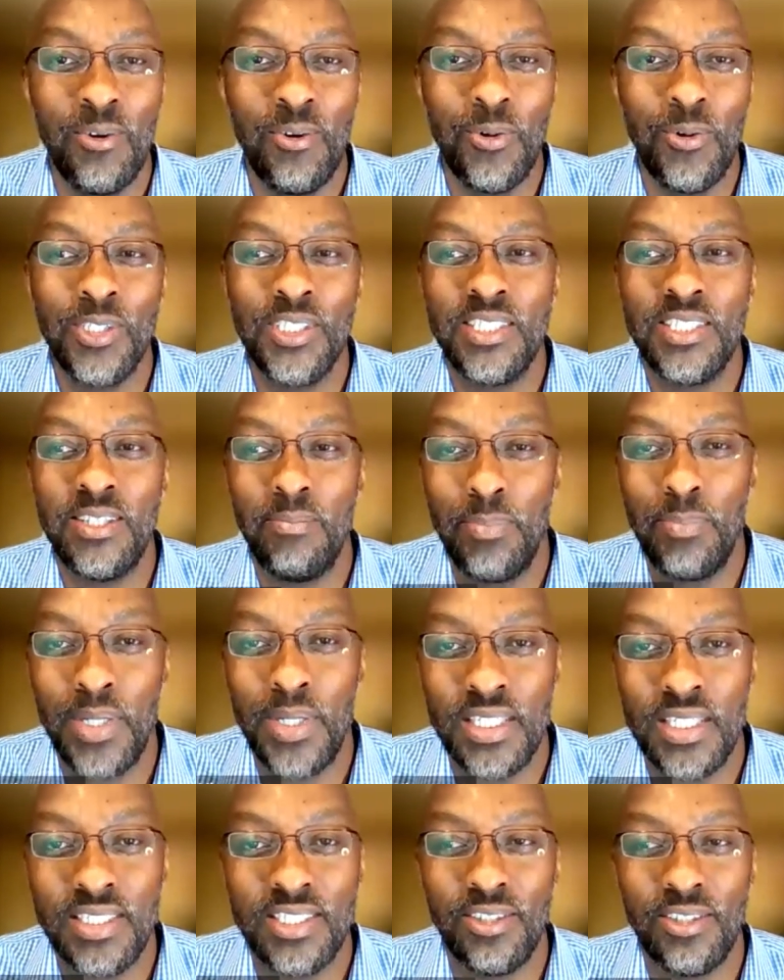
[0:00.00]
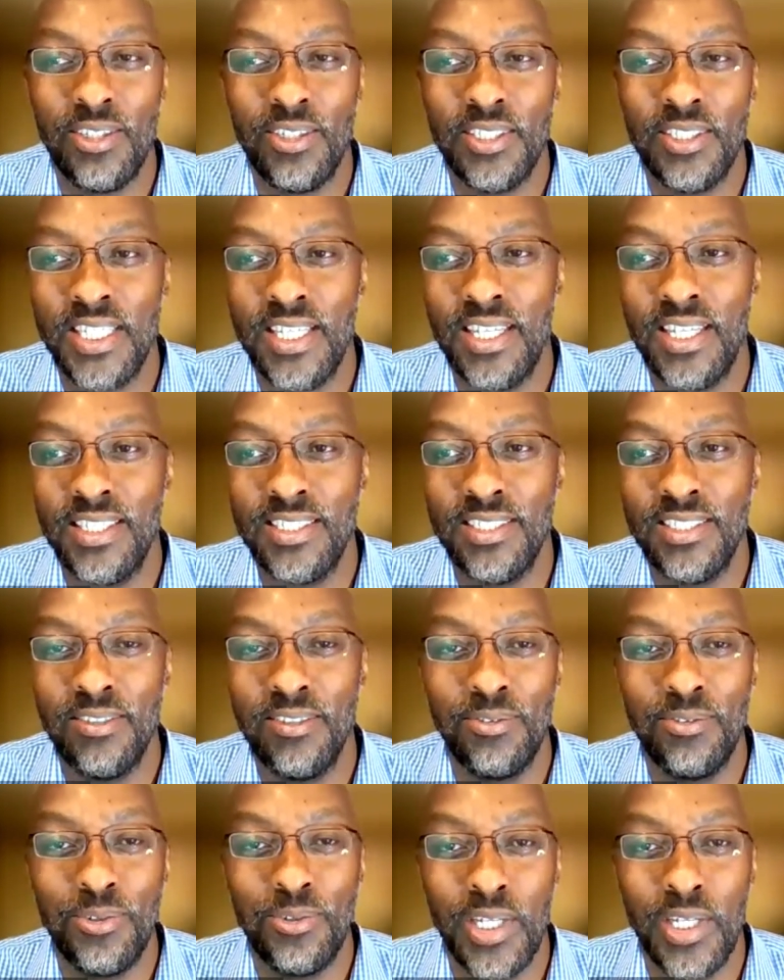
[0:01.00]
What's the best
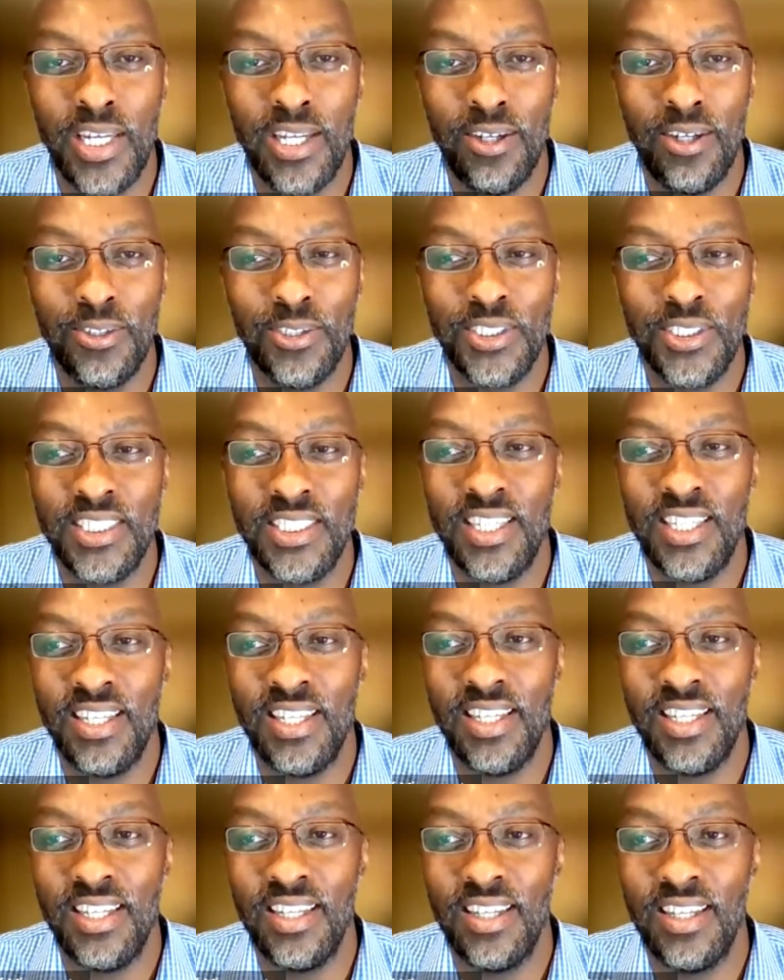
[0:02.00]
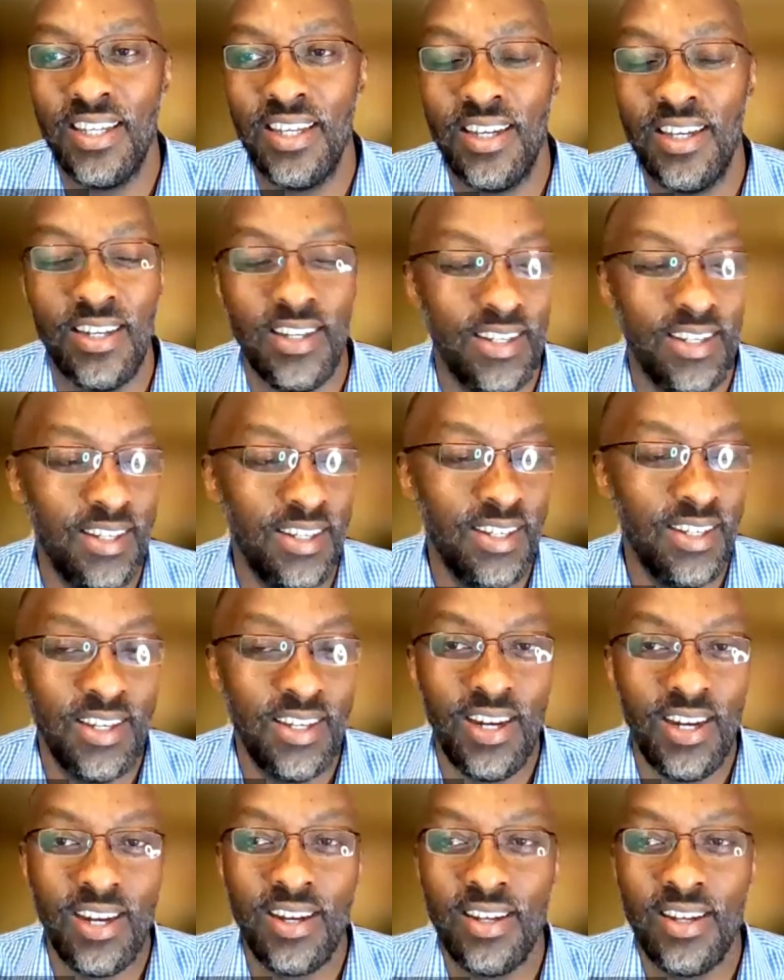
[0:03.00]
alternative to a negotiating uh,
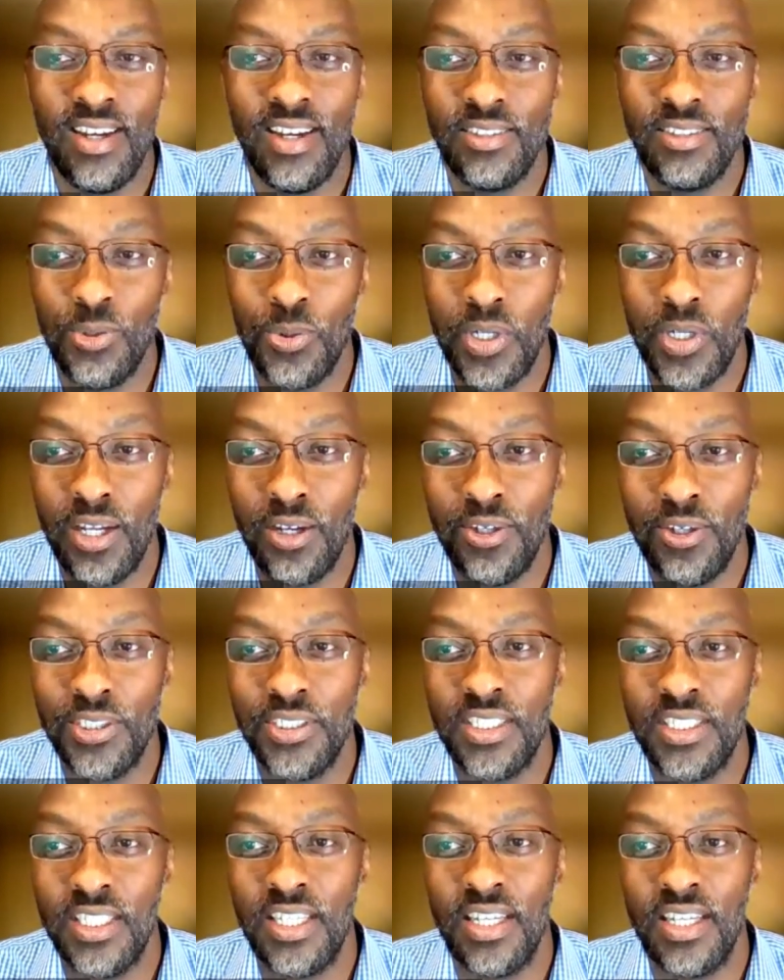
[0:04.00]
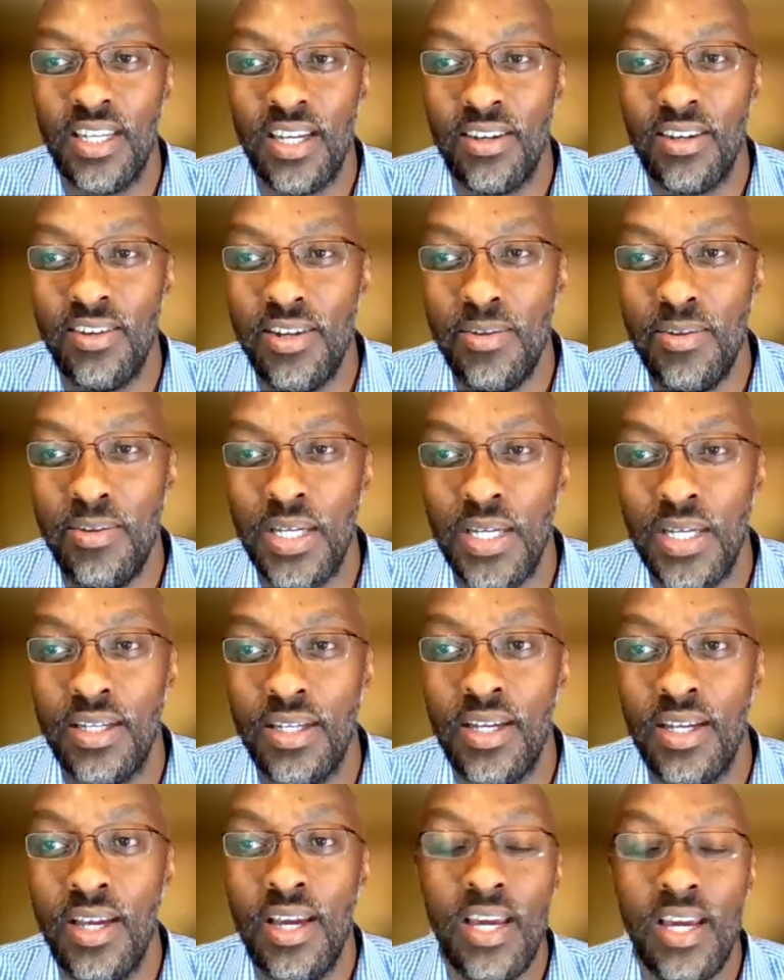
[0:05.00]
a, uh, to a negotiated agreement?
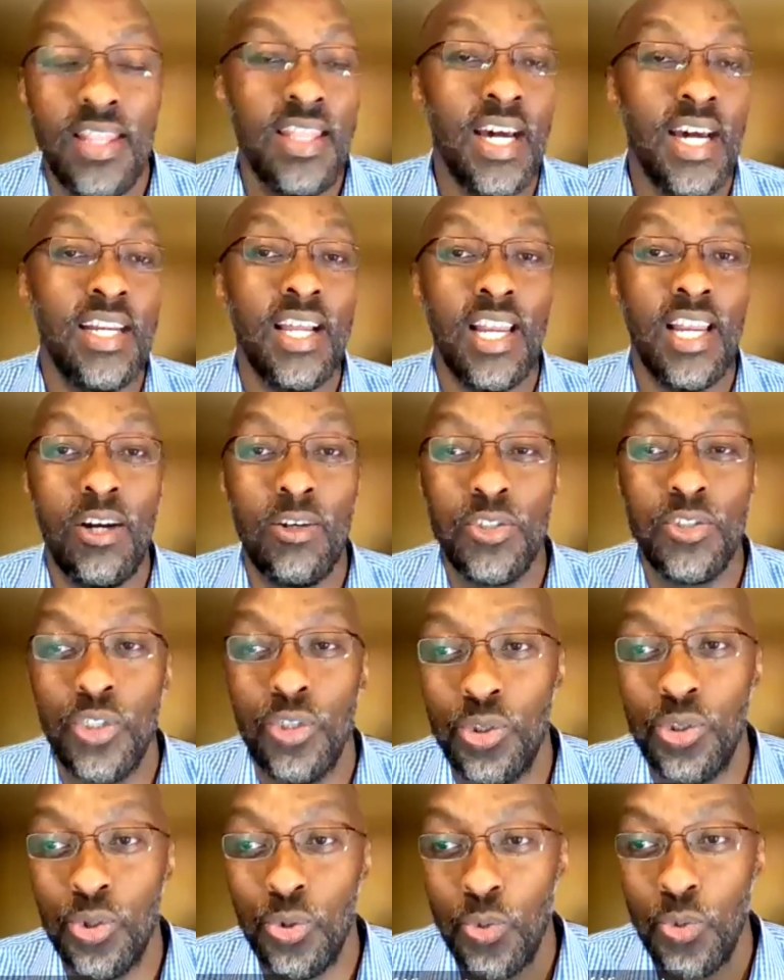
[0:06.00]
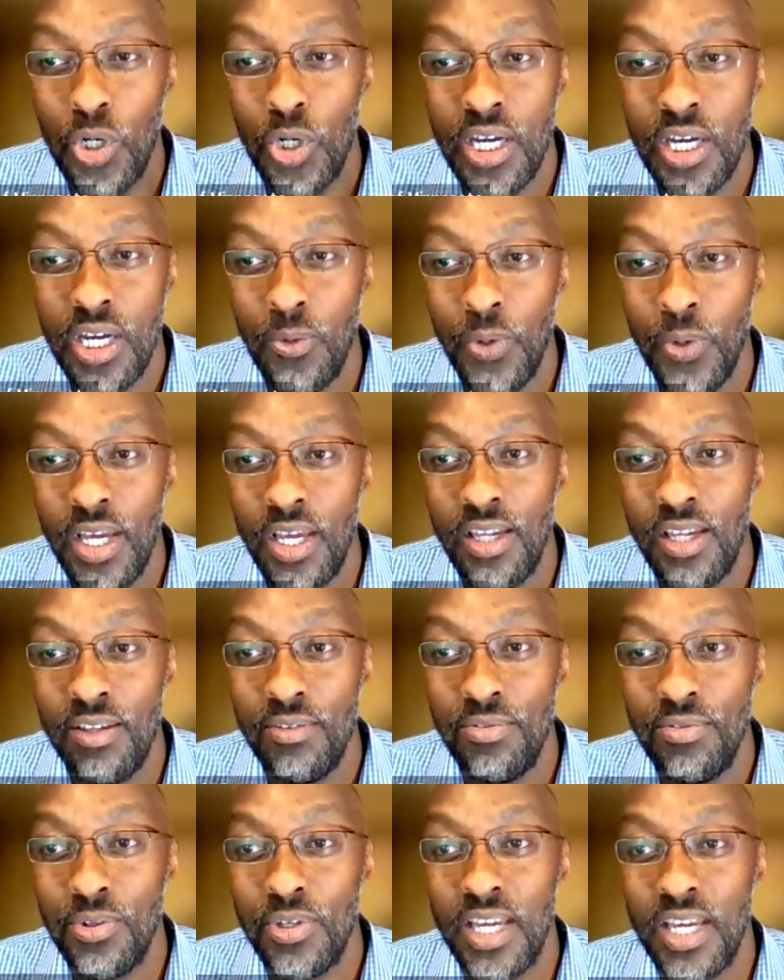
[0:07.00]
And that allows you to walk away.
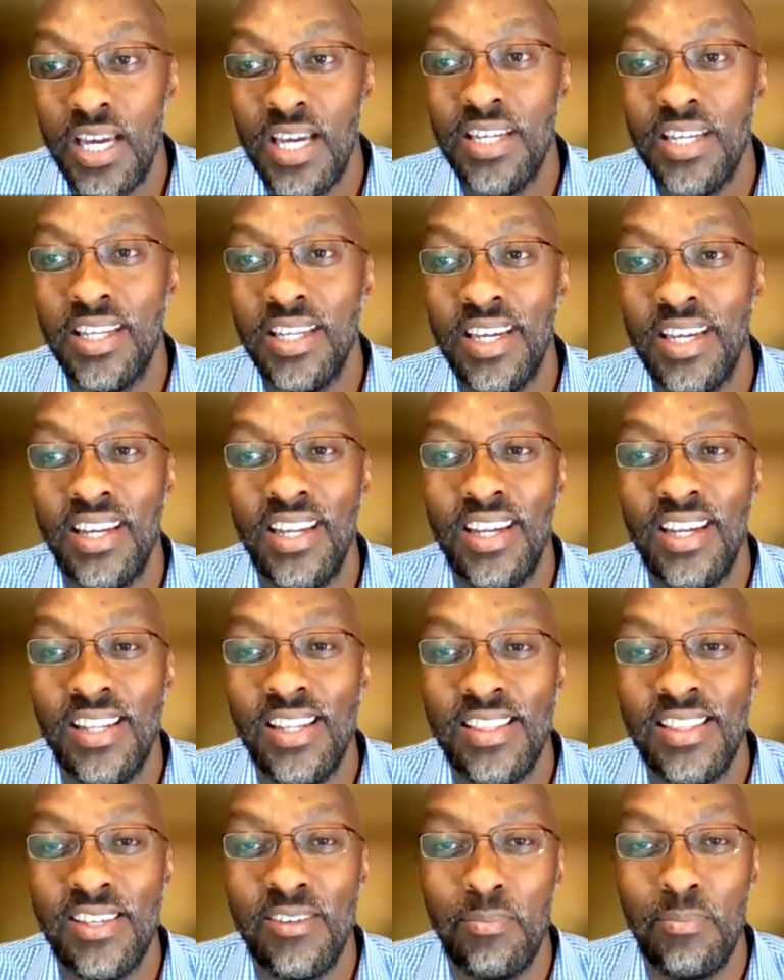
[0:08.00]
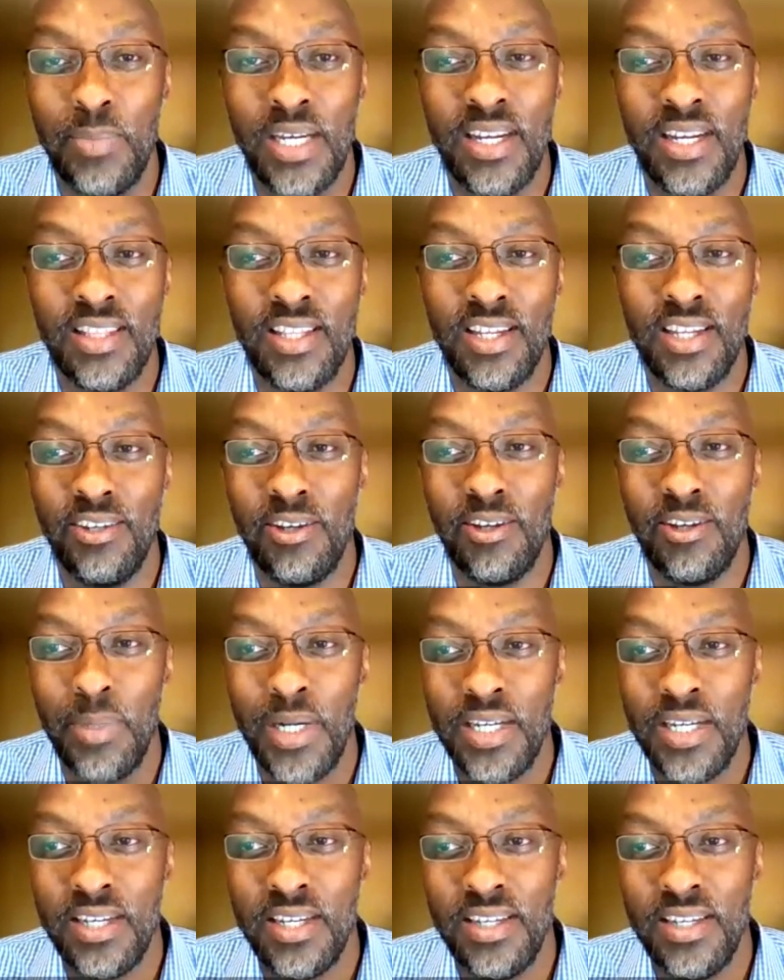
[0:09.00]
If you can't get anything better than your
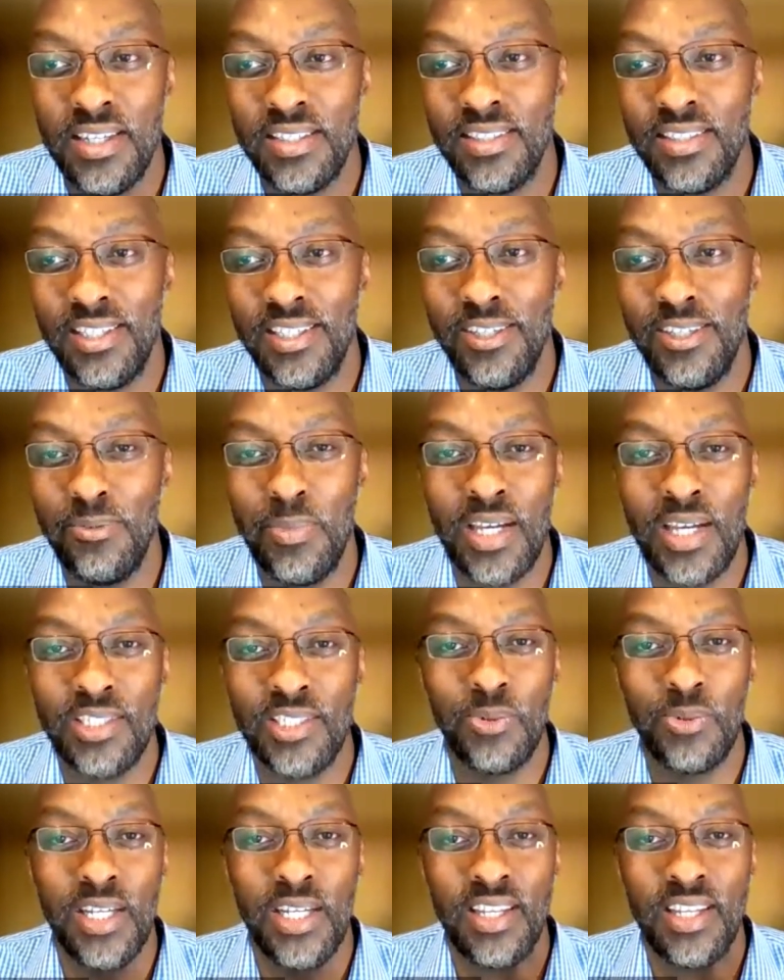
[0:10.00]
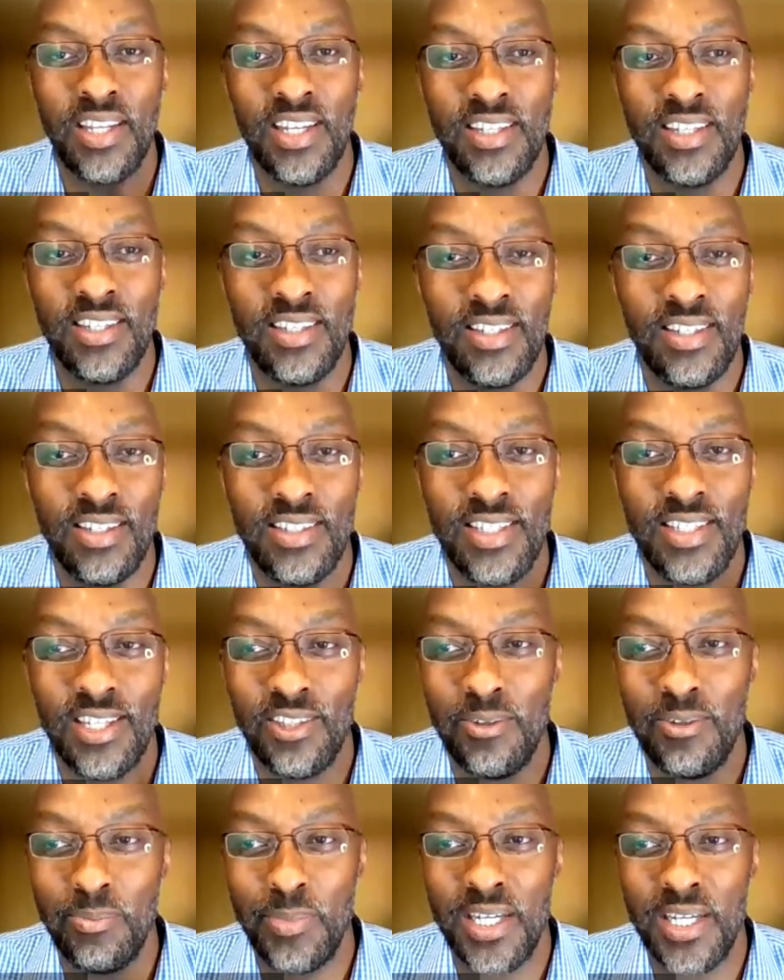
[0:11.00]
BATNA, then you may as well get
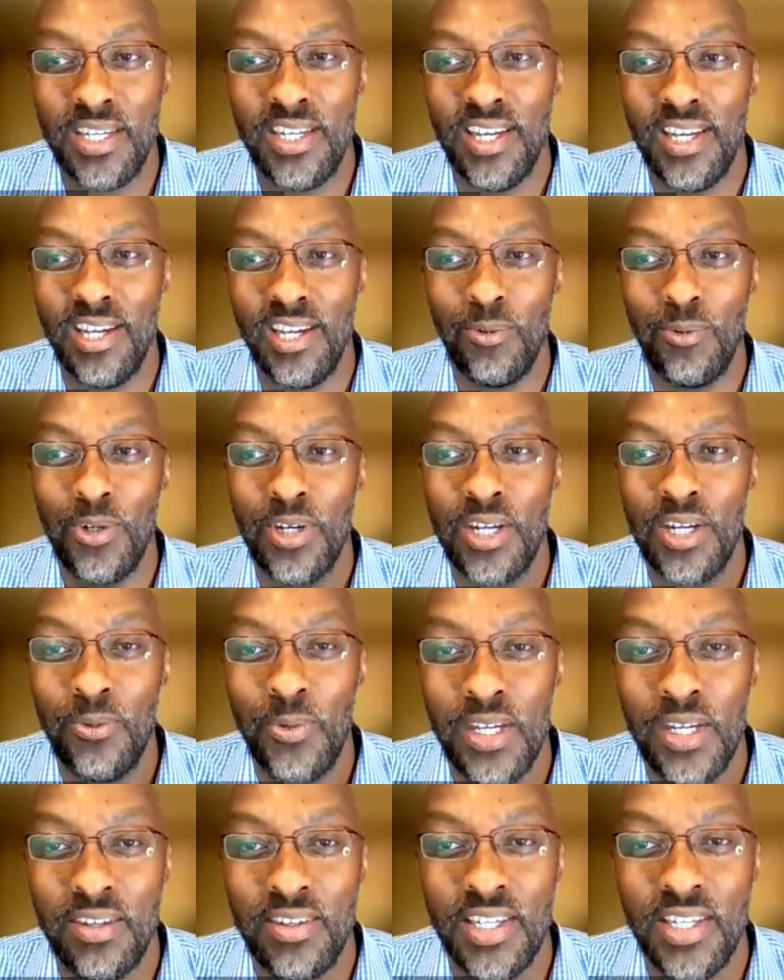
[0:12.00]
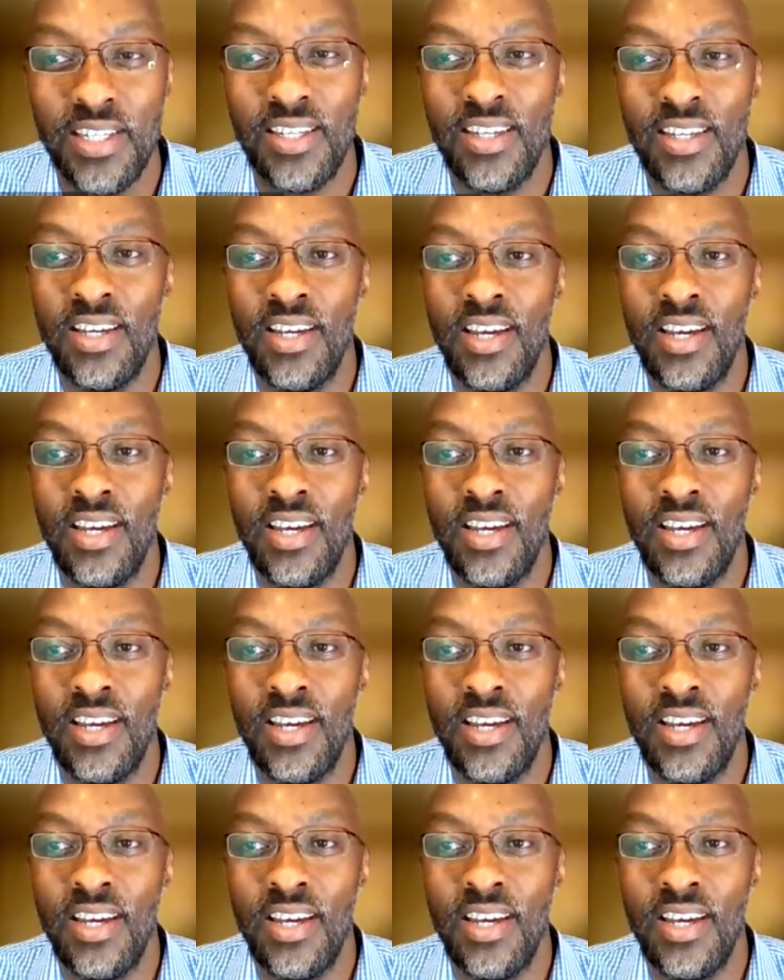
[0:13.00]
take your BATNA and walk away, right?